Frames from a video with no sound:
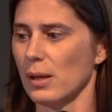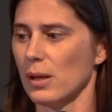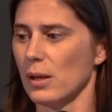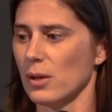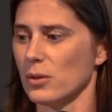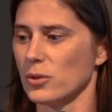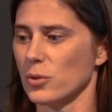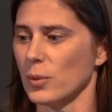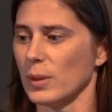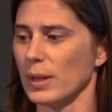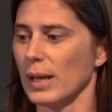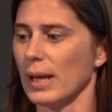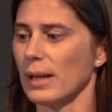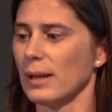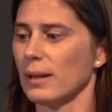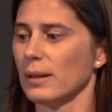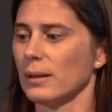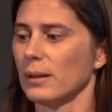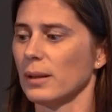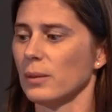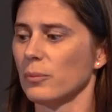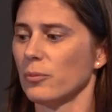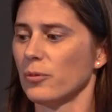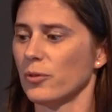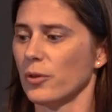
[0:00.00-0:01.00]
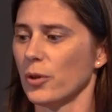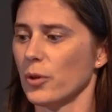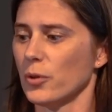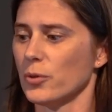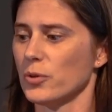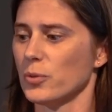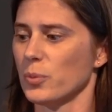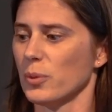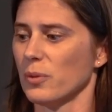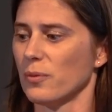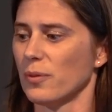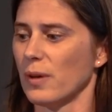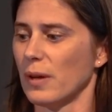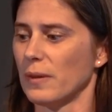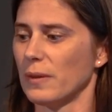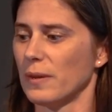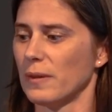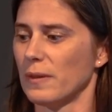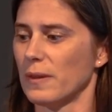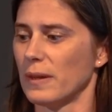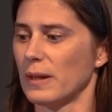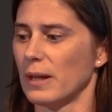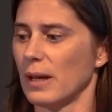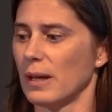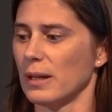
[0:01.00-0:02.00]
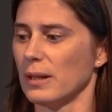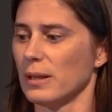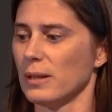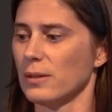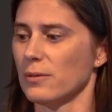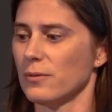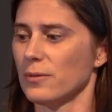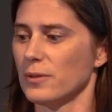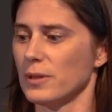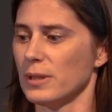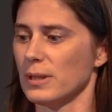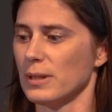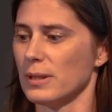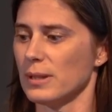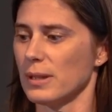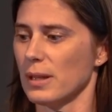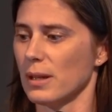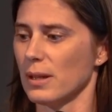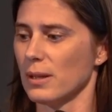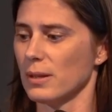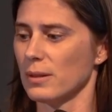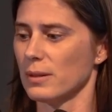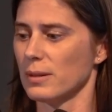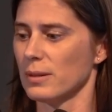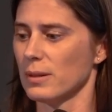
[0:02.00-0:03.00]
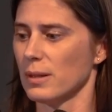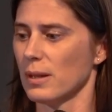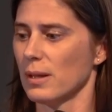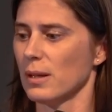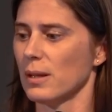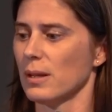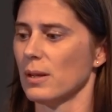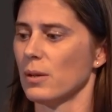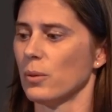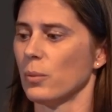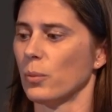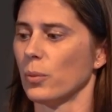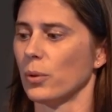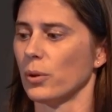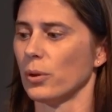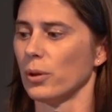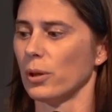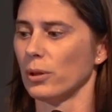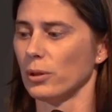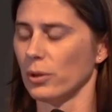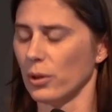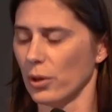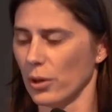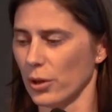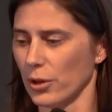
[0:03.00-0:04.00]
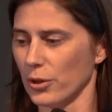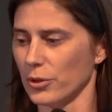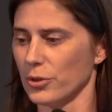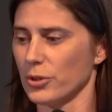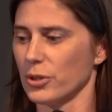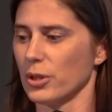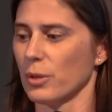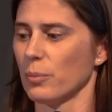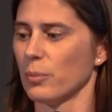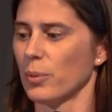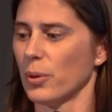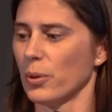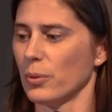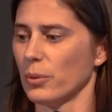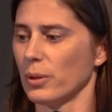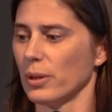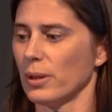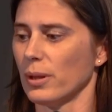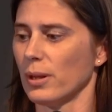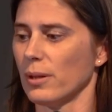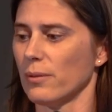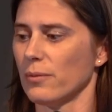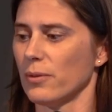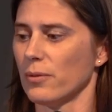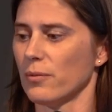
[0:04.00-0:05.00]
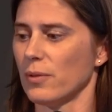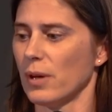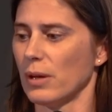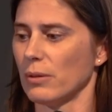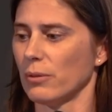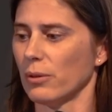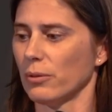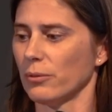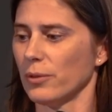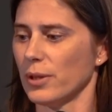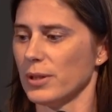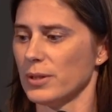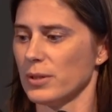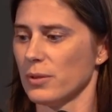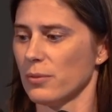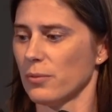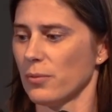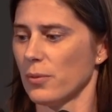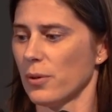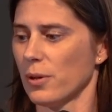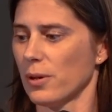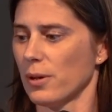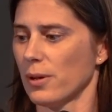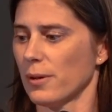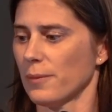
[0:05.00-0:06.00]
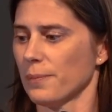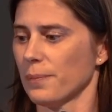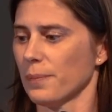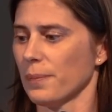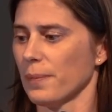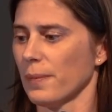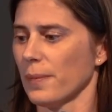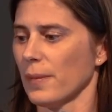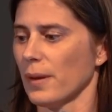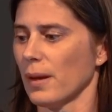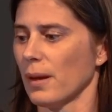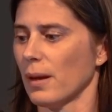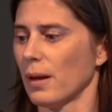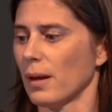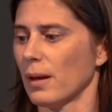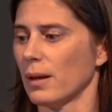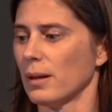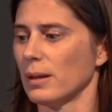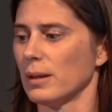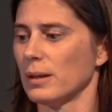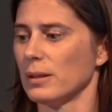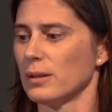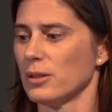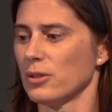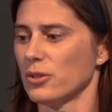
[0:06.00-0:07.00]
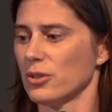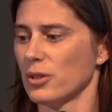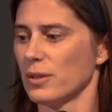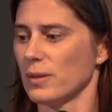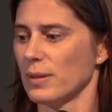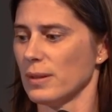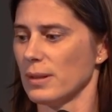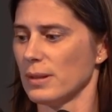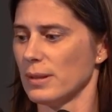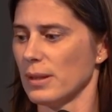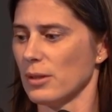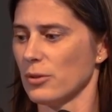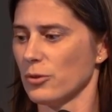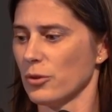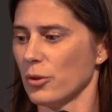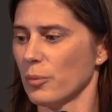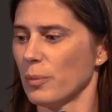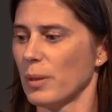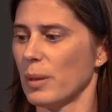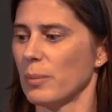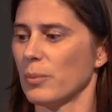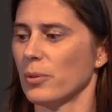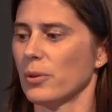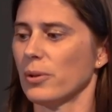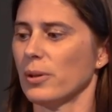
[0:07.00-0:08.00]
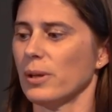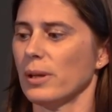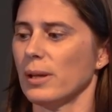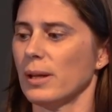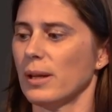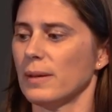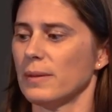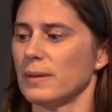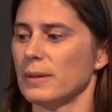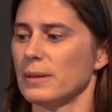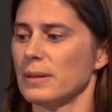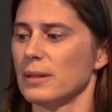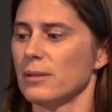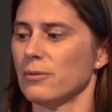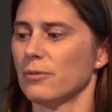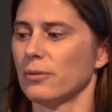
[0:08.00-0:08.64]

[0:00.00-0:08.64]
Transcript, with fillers: So again, in lymph nodes, we found that the naive T cells were a large component of the viral reservoir. Uh, in addition, the central memory and the T